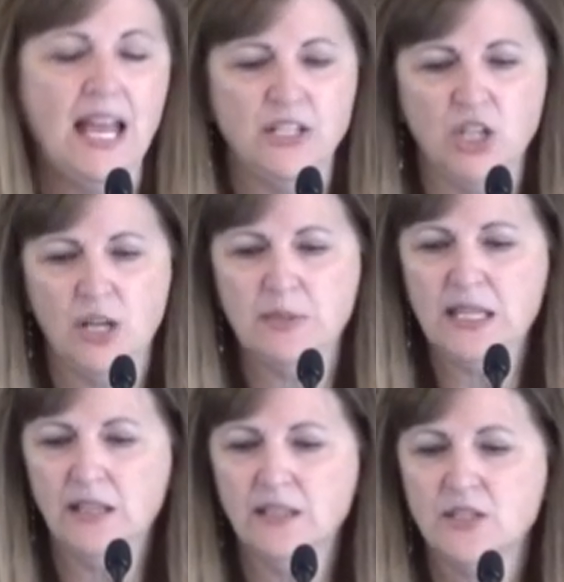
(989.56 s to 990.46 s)
and
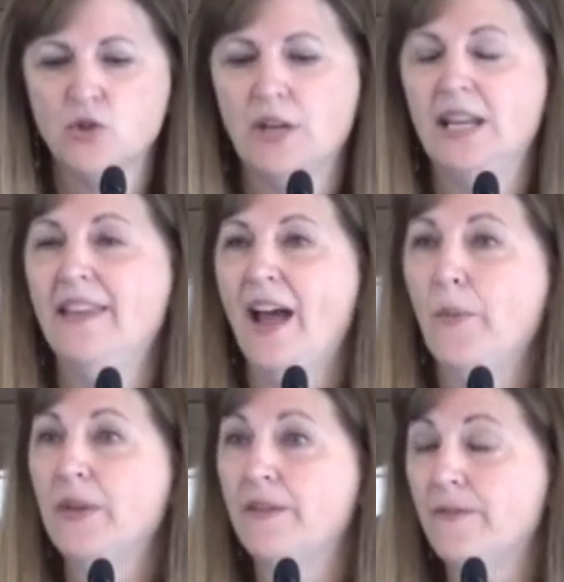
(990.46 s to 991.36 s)
James illustrated
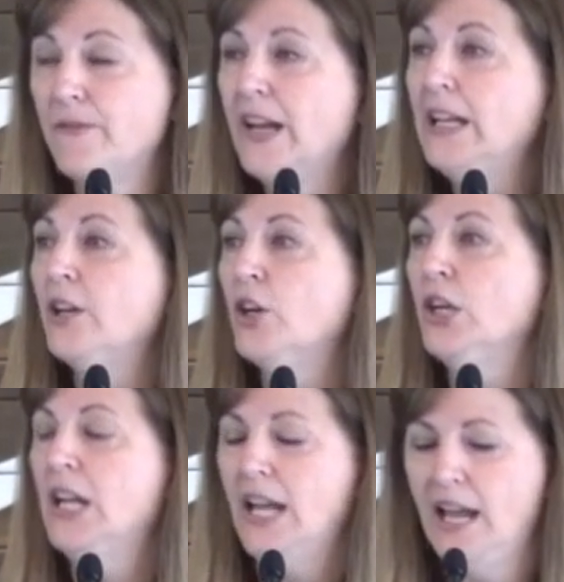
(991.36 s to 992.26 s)
that with a
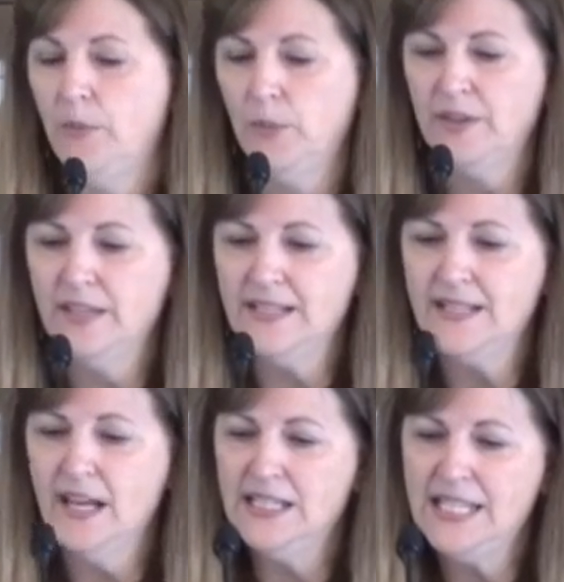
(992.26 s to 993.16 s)
fire and with
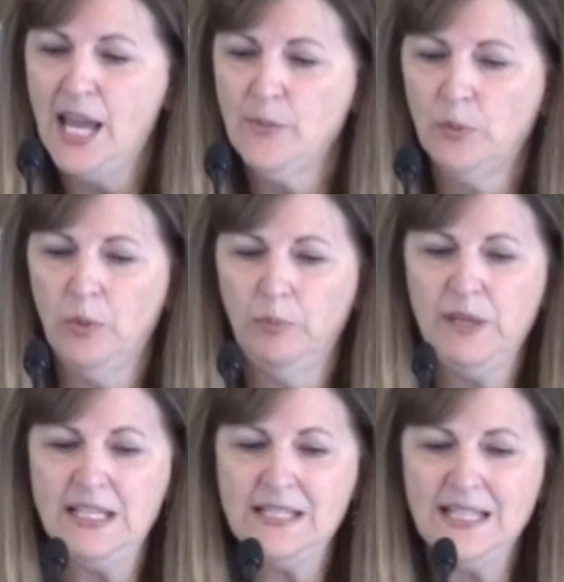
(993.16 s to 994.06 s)
this untamable
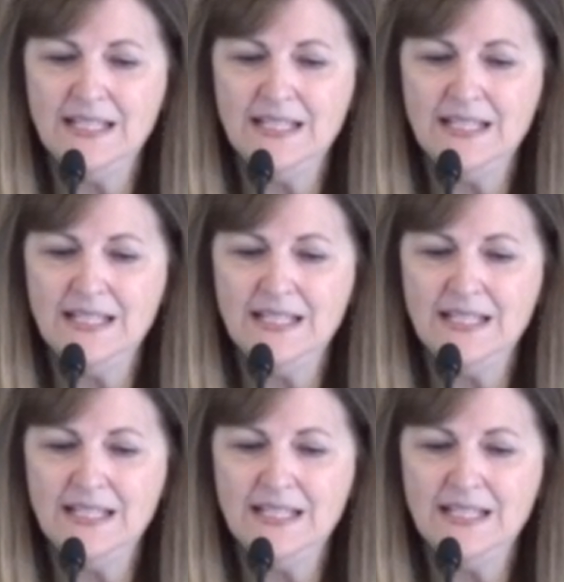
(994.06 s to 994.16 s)
beast.